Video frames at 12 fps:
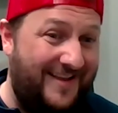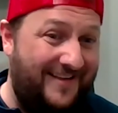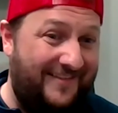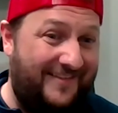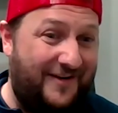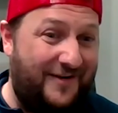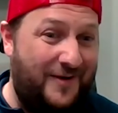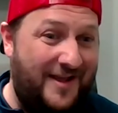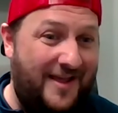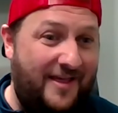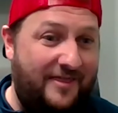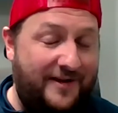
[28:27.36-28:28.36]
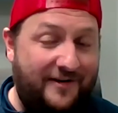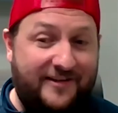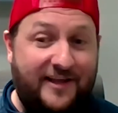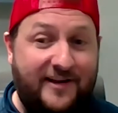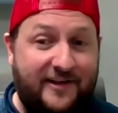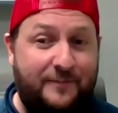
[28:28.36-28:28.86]
So there's
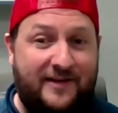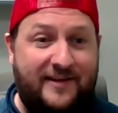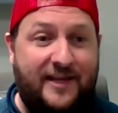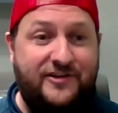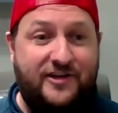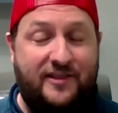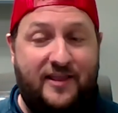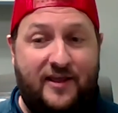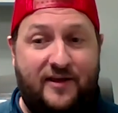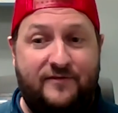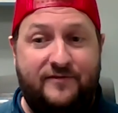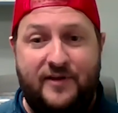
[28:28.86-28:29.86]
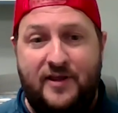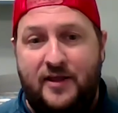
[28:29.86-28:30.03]
that expectation of